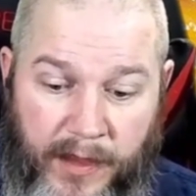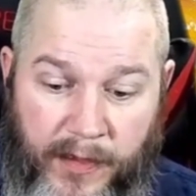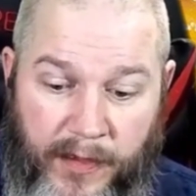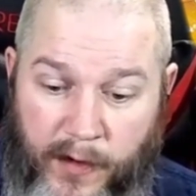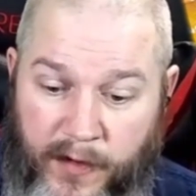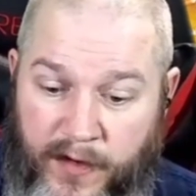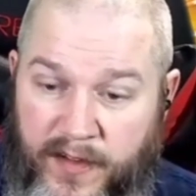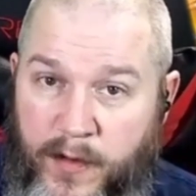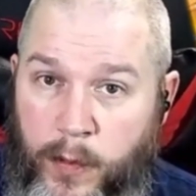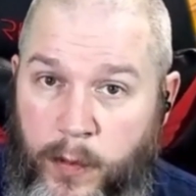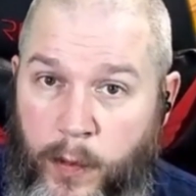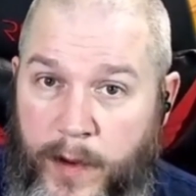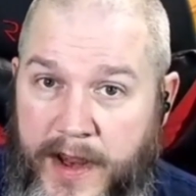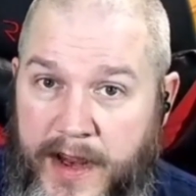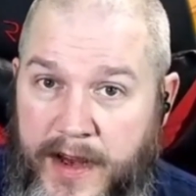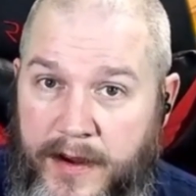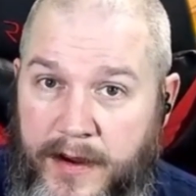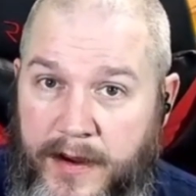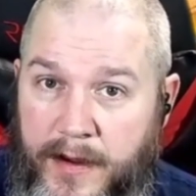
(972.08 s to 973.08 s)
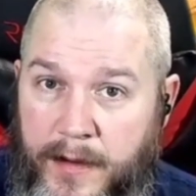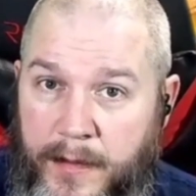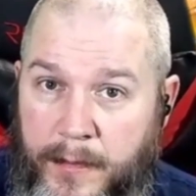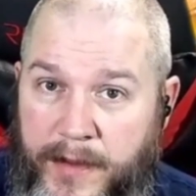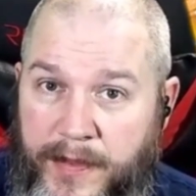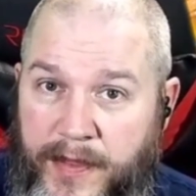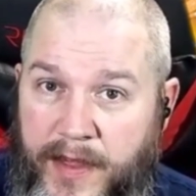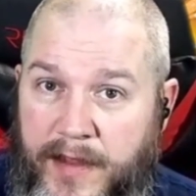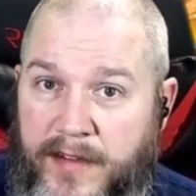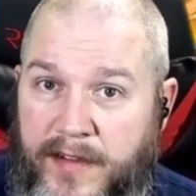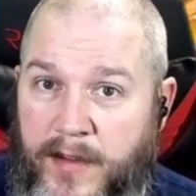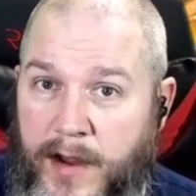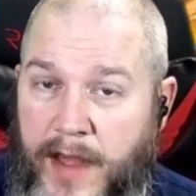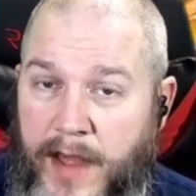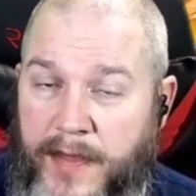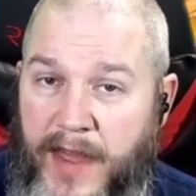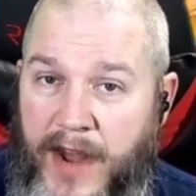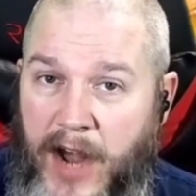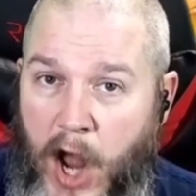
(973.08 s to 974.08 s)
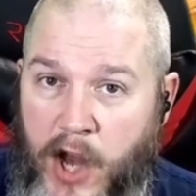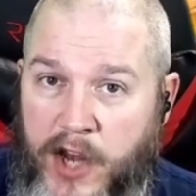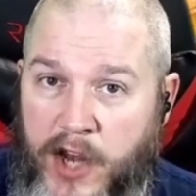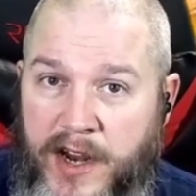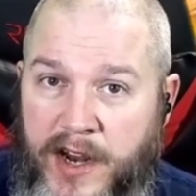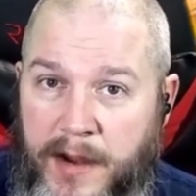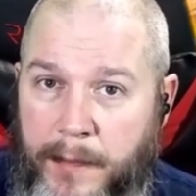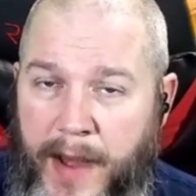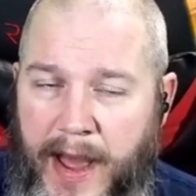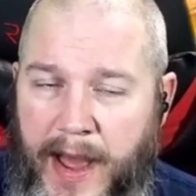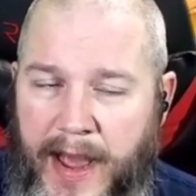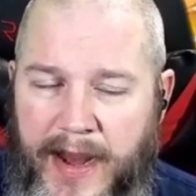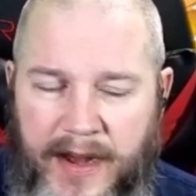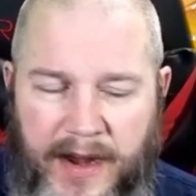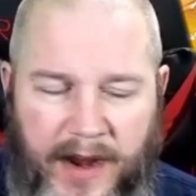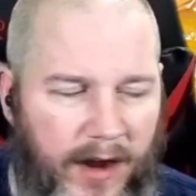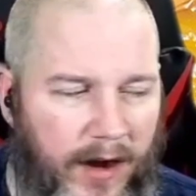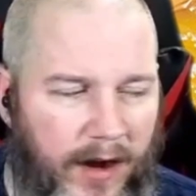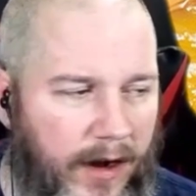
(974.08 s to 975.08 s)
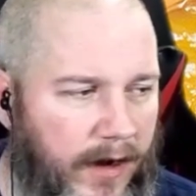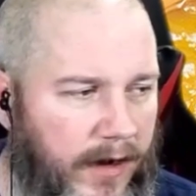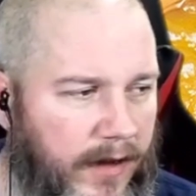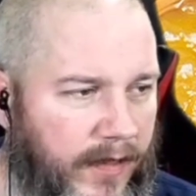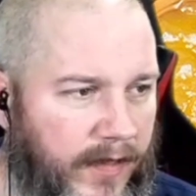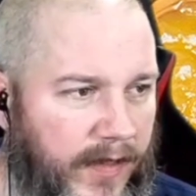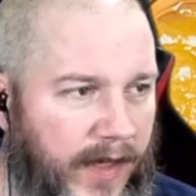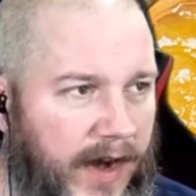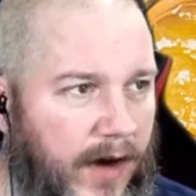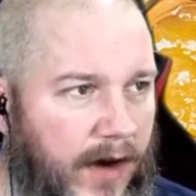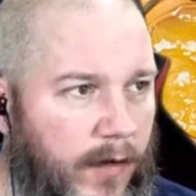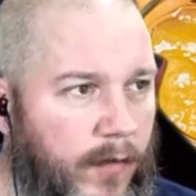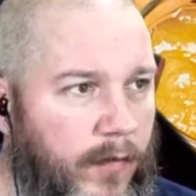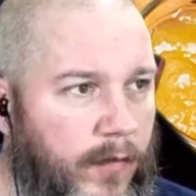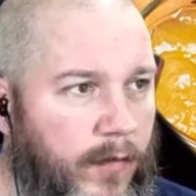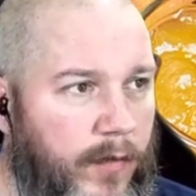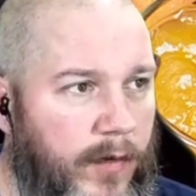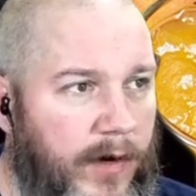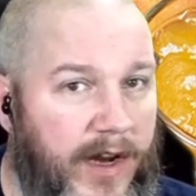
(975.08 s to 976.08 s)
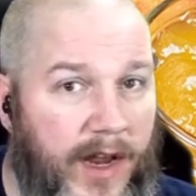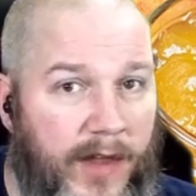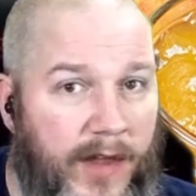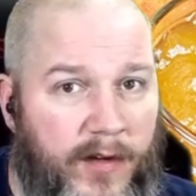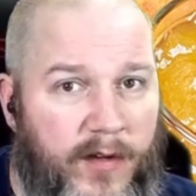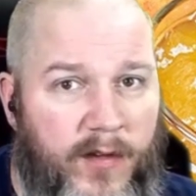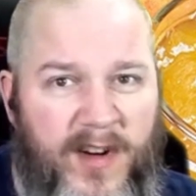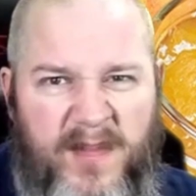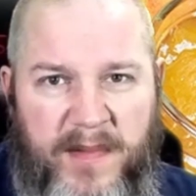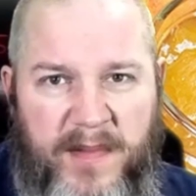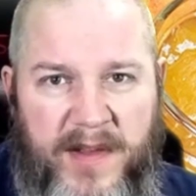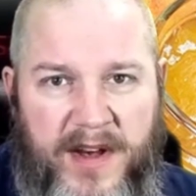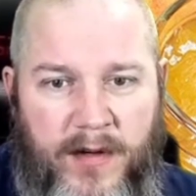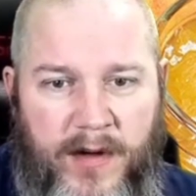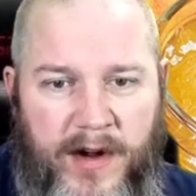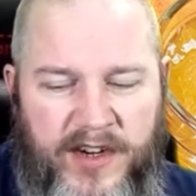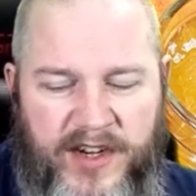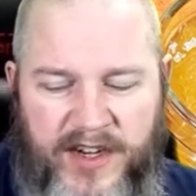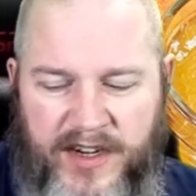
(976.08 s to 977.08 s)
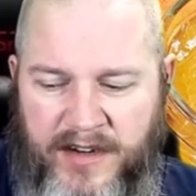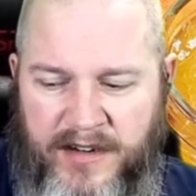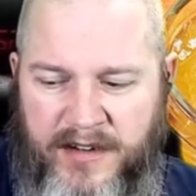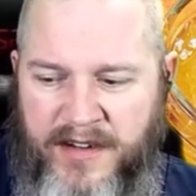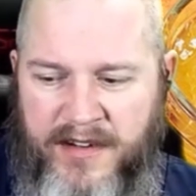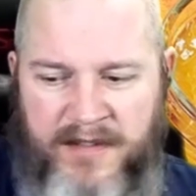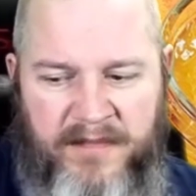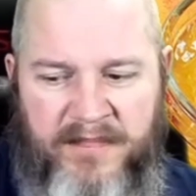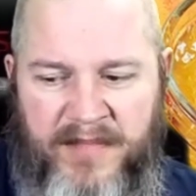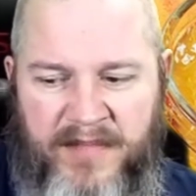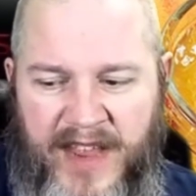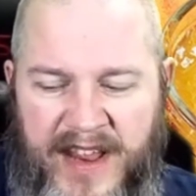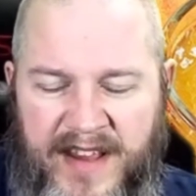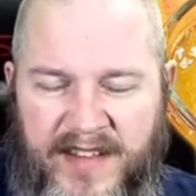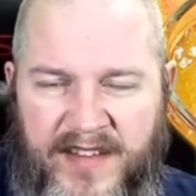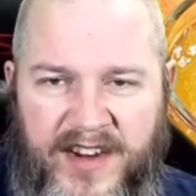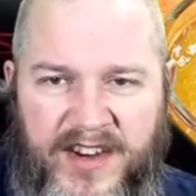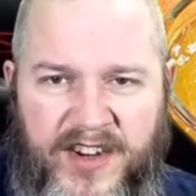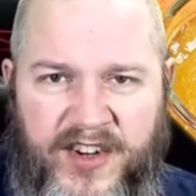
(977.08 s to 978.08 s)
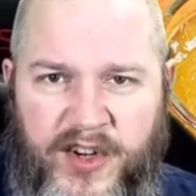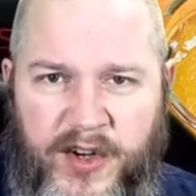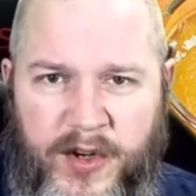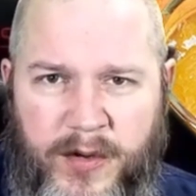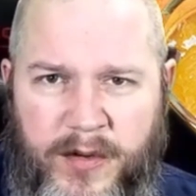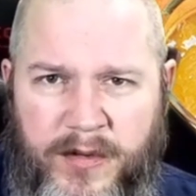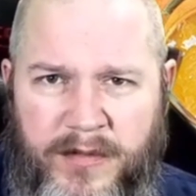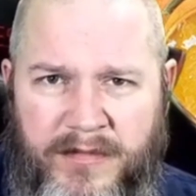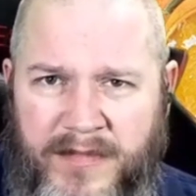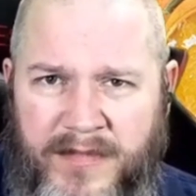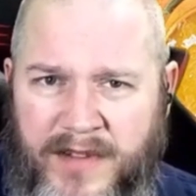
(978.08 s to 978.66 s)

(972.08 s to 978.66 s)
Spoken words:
sweet, but they still got that onion bite. Oh, they are really good. The crispy, crunchy, easy to chew.